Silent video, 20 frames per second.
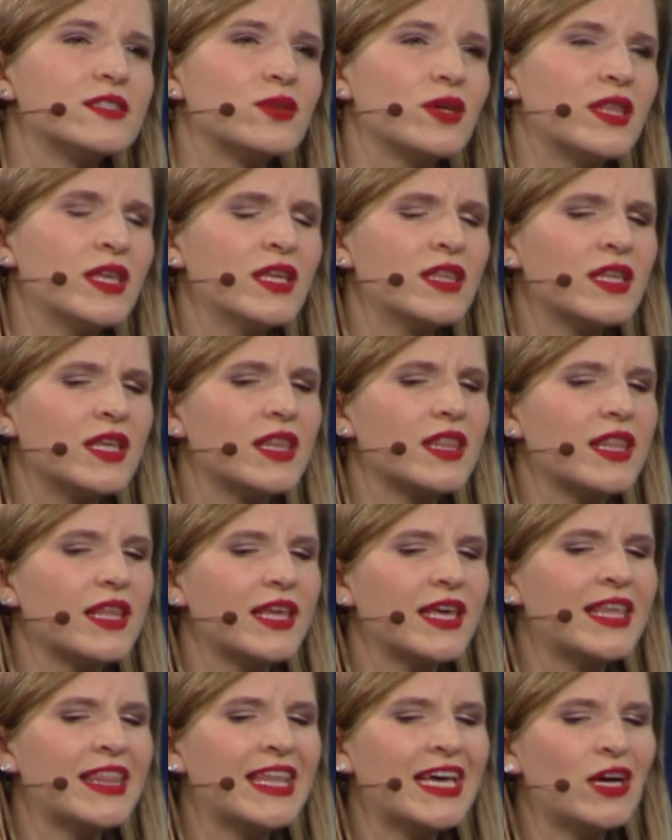I think that
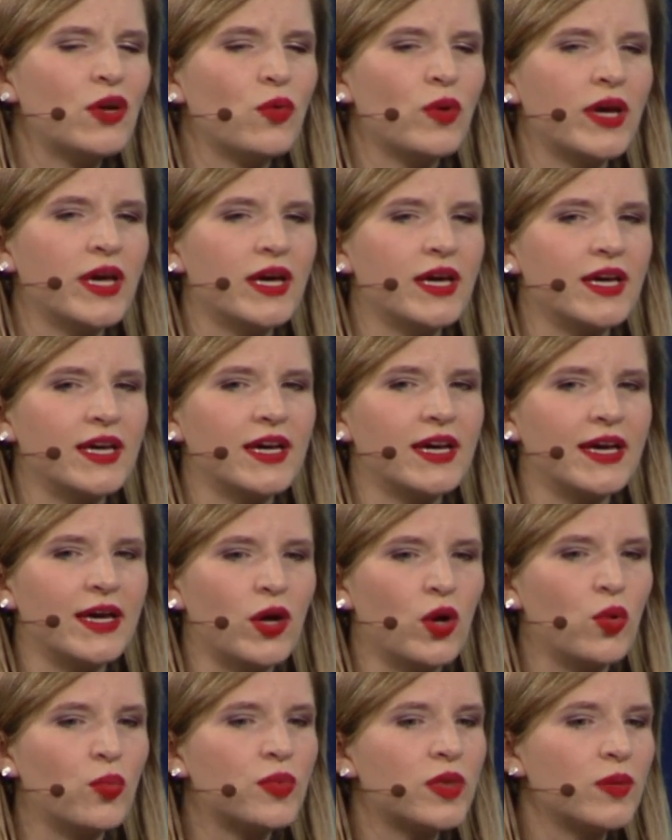in that way, I
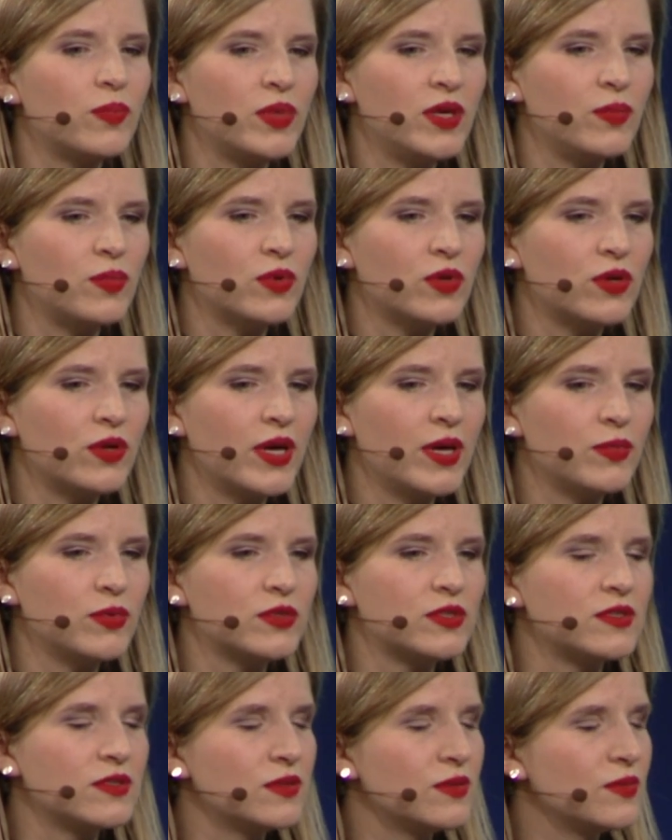hope that people are able
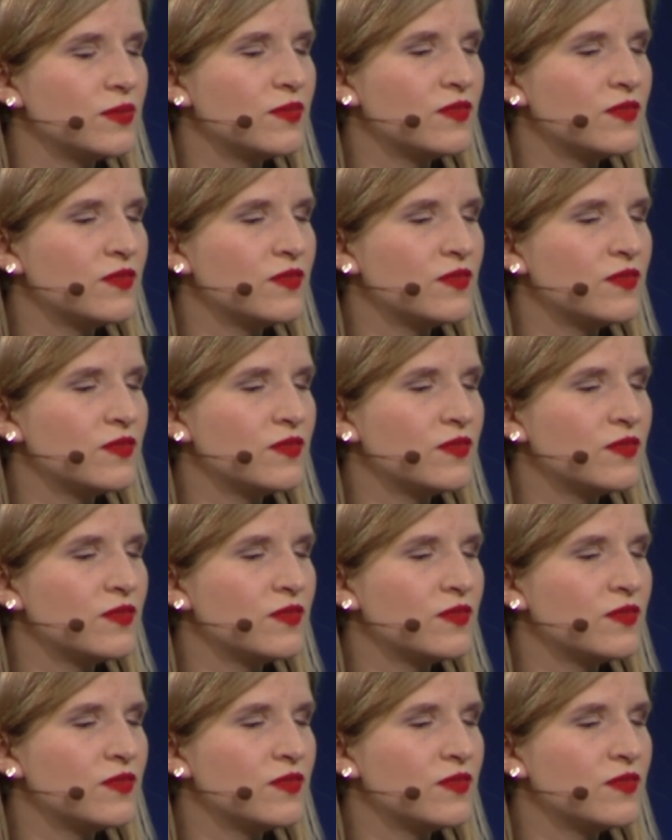to